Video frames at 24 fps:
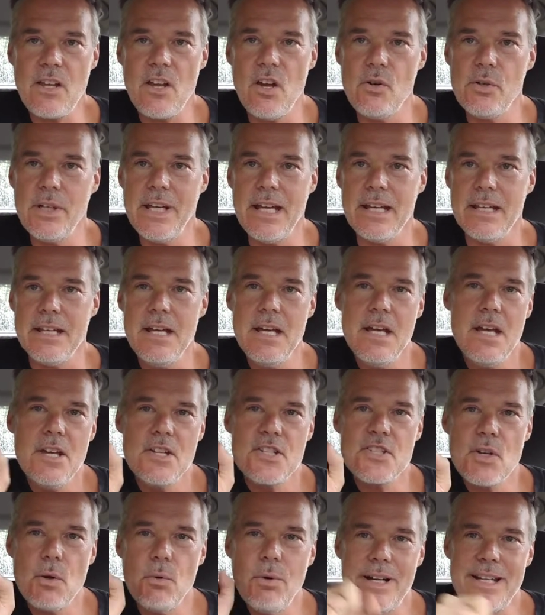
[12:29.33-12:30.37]
Okay,
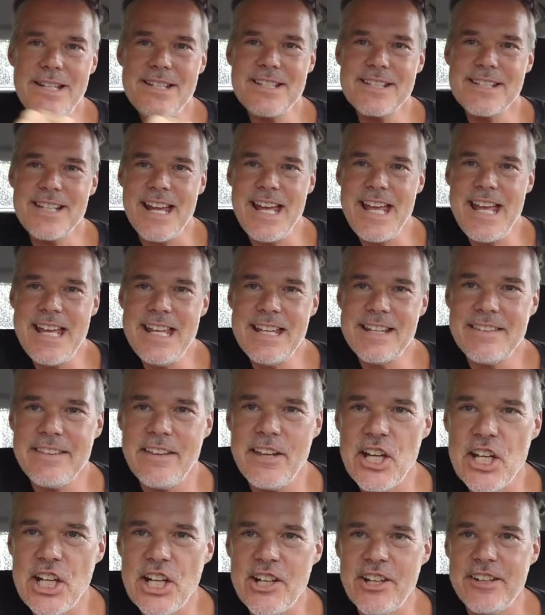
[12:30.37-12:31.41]
so what he's saying
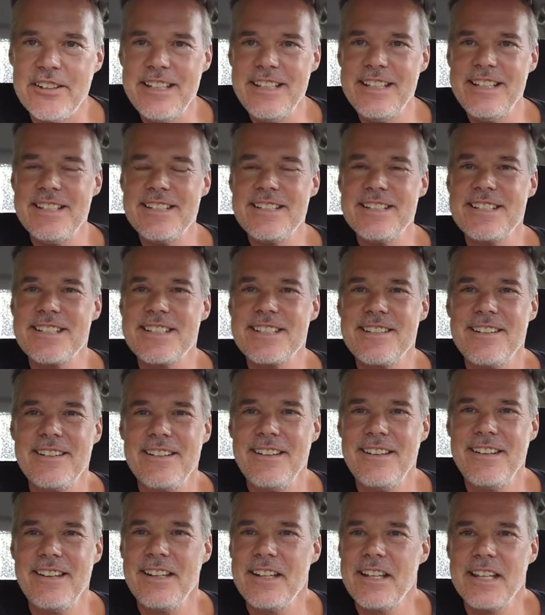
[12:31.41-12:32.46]
there is
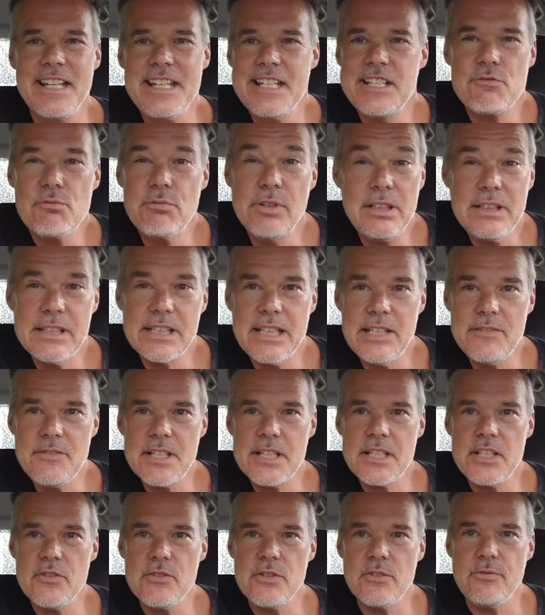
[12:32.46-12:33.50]
he's really
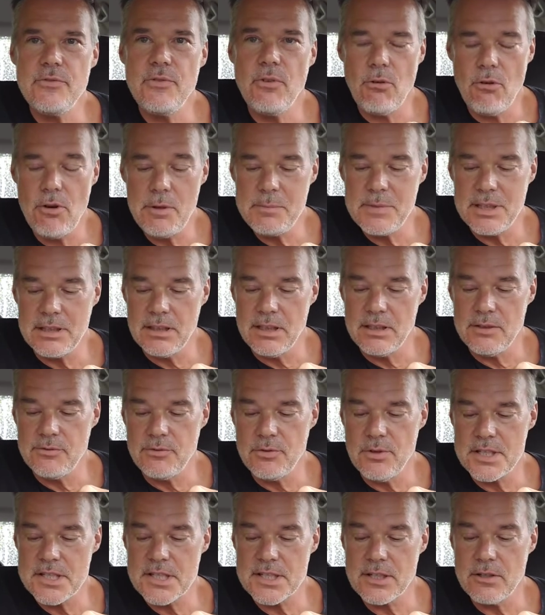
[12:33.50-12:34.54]
giving you the formula of
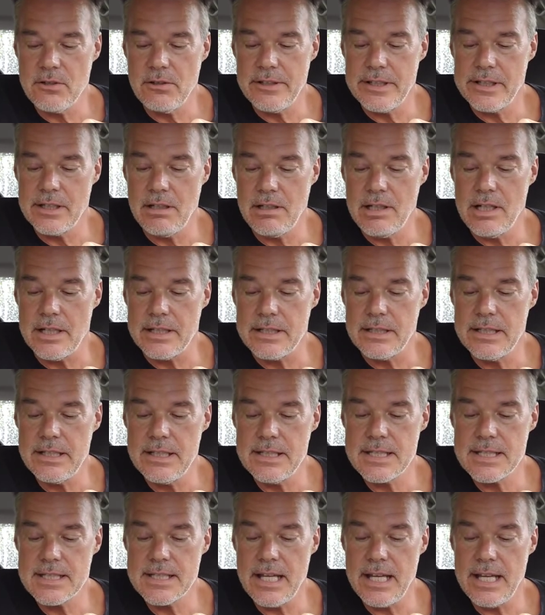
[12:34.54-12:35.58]
what's going on.
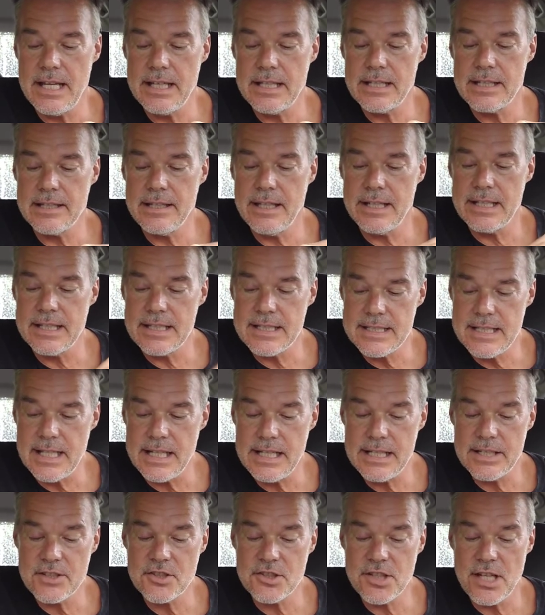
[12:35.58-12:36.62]
He's saying that it
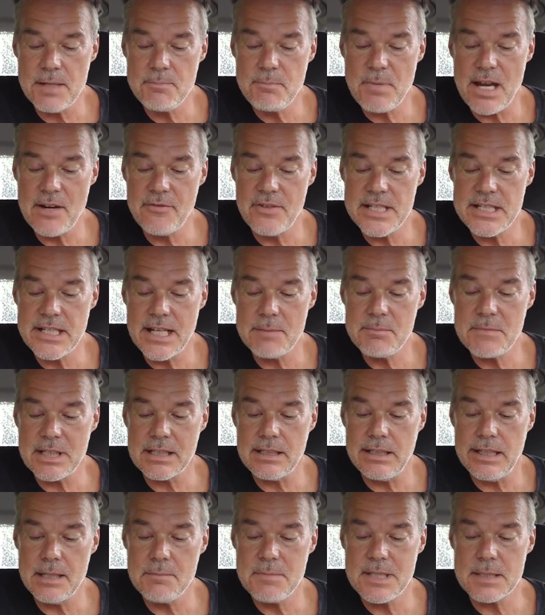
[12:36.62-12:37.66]
takes shape every time the
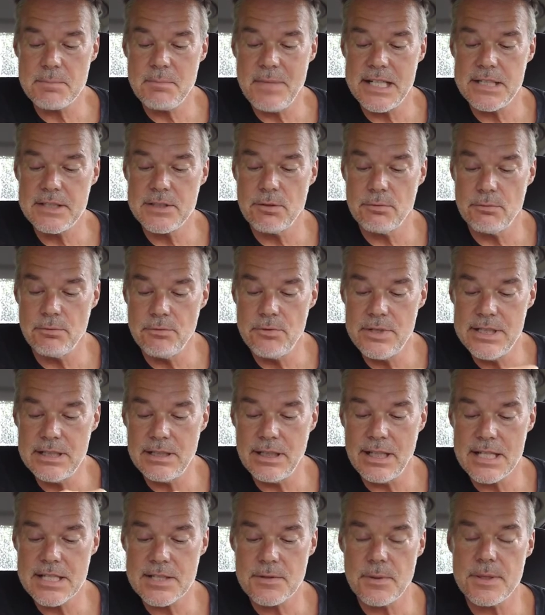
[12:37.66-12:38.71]
claim is made to
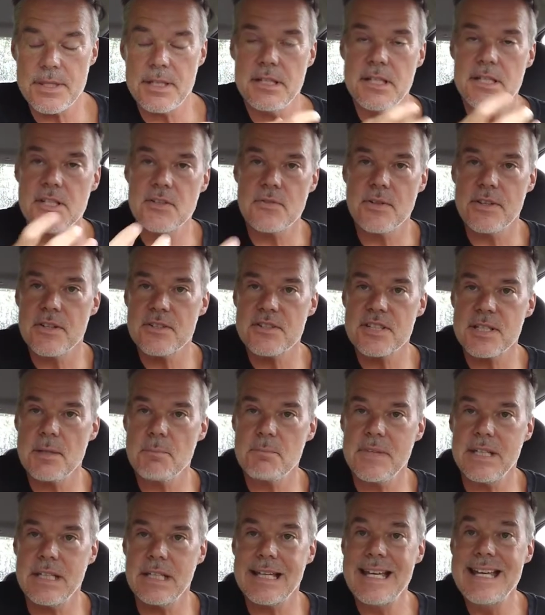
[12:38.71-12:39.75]
realize within history there's
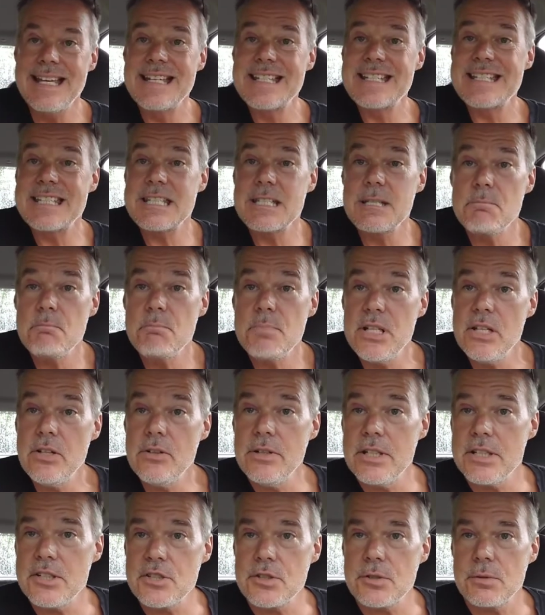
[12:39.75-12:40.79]
something
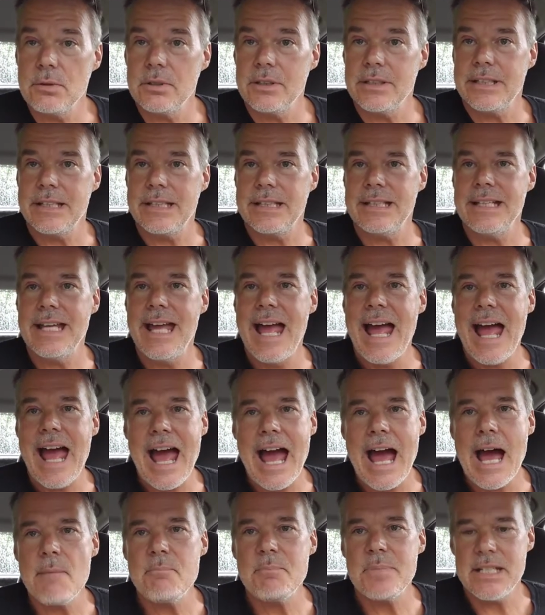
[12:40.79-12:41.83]
spiritually
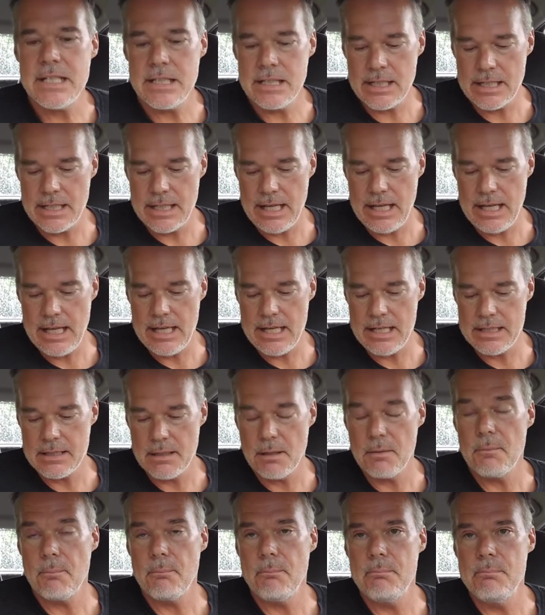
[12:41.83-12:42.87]
happening and
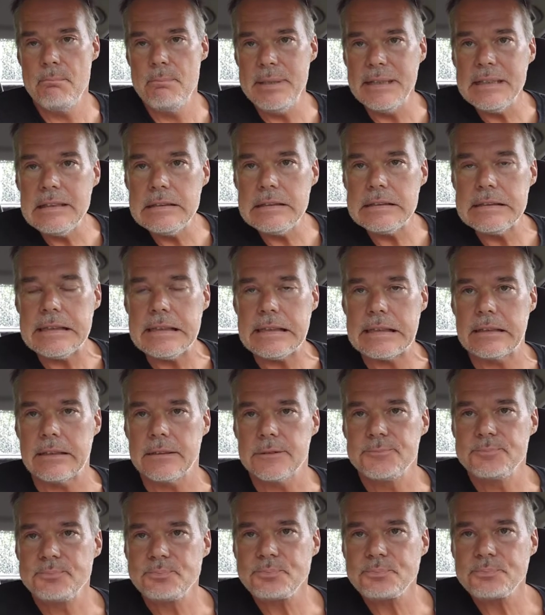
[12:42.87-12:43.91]

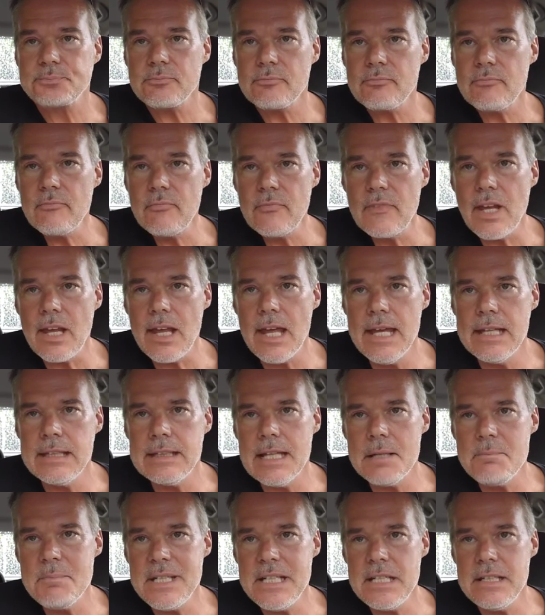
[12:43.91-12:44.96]
building. And
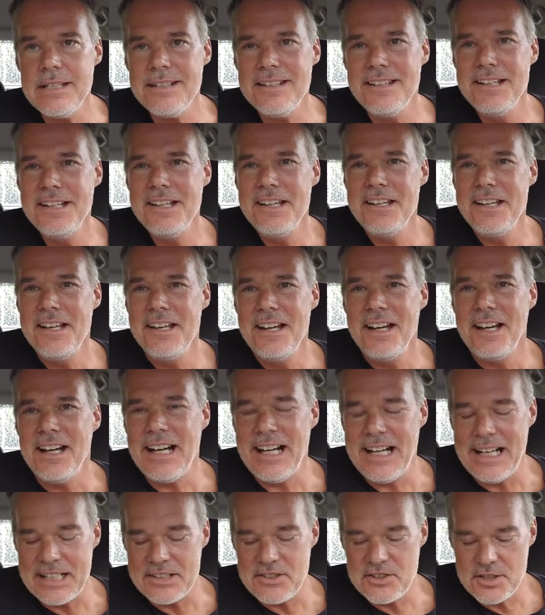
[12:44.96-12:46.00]
let me
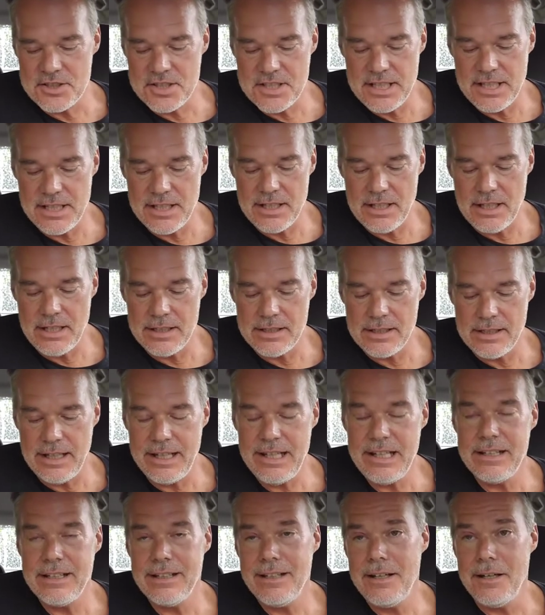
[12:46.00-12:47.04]
uh, just hit on
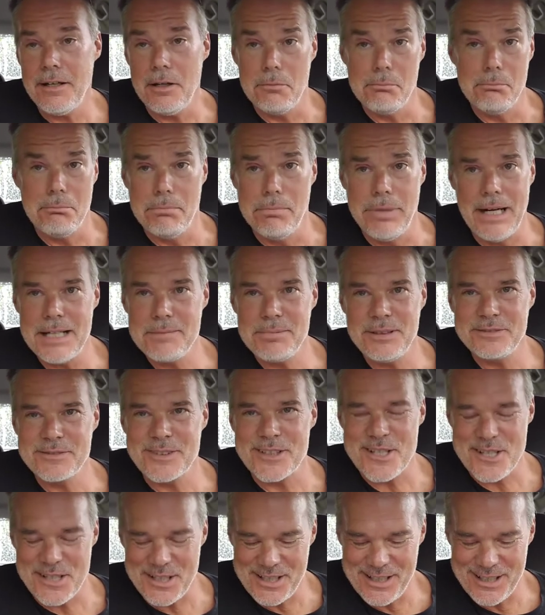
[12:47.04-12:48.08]
a uh, Bible
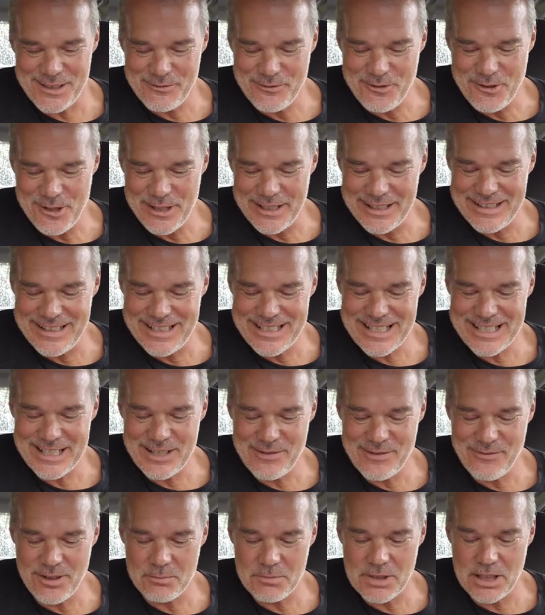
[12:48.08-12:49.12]
verse here for you. This is
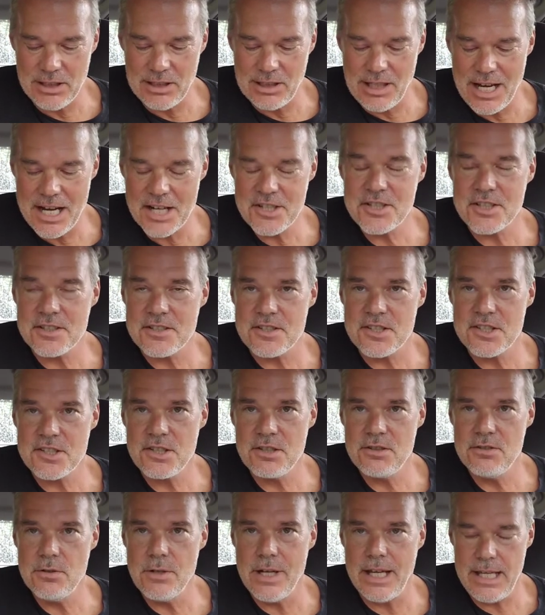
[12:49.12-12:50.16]
from Colossians
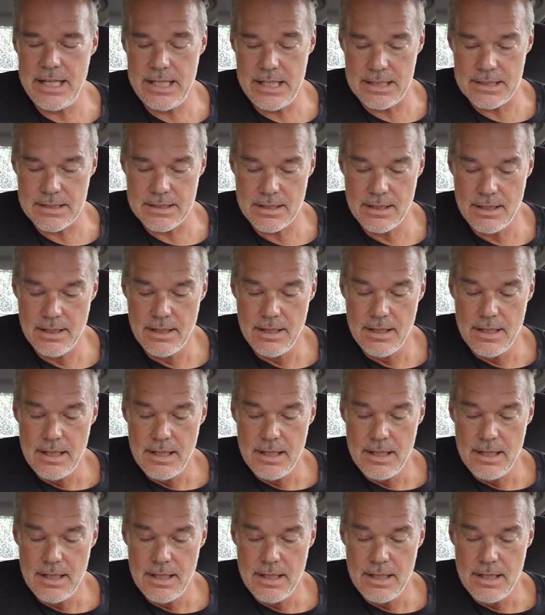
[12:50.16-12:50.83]
2 8.